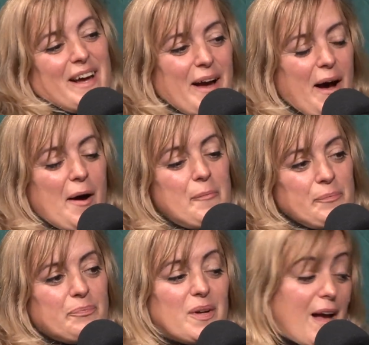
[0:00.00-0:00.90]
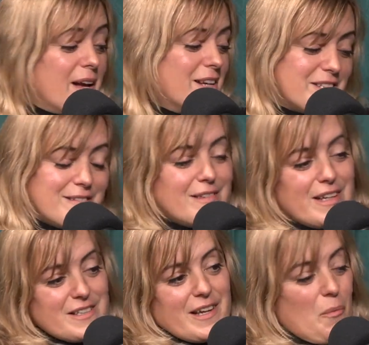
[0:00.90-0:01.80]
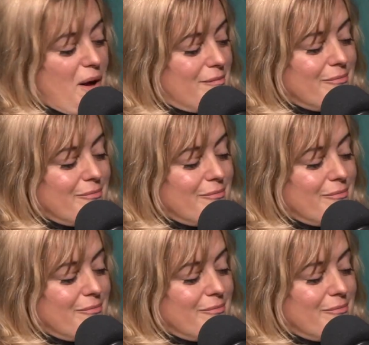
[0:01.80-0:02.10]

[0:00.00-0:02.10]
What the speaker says: But yeah, he doesn't get wet.